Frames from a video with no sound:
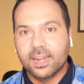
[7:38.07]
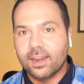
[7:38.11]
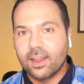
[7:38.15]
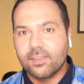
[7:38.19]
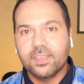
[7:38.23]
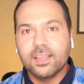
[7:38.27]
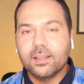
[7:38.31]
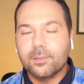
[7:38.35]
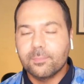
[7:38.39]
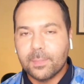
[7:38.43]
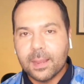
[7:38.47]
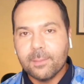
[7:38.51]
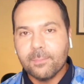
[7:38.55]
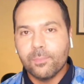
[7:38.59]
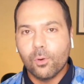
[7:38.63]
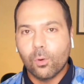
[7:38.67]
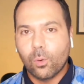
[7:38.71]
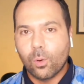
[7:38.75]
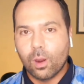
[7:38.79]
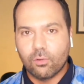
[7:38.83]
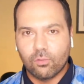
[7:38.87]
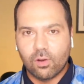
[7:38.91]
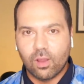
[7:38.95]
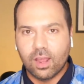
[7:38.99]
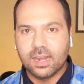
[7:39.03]
And I think people
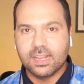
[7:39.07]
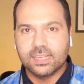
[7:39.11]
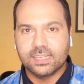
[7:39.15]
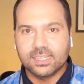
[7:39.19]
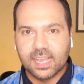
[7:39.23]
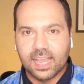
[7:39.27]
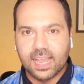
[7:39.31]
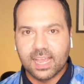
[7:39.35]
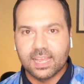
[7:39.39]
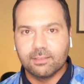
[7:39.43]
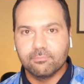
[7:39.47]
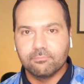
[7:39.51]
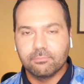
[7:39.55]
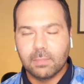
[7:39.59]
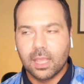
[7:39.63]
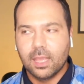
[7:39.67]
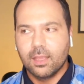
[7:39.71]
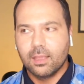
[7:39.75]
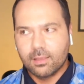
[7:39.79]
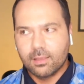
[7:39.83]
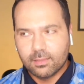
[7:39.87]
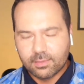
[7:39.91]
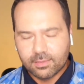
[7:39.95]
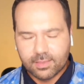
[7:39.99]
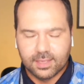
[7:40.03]
quite rightly say
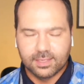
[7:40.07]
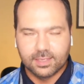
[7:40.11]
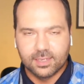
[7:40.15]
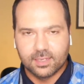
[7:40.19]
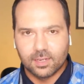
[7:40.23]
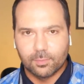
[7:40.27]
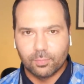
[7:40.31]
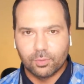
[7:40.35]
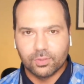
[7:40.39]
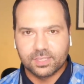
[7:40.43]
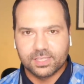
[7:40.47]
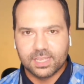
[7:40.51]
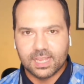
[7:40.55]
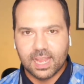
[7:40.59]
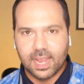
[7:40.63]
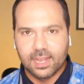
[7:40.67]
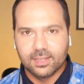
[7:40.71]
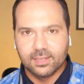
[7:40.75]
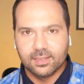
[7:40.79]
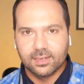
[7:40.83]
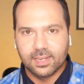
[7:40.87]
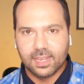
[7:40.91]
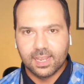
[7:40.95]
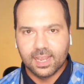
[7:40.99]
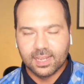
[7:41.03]
there's a double
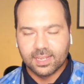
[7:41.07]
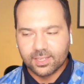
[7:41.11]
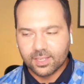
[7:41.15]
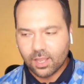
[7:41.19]
standard here.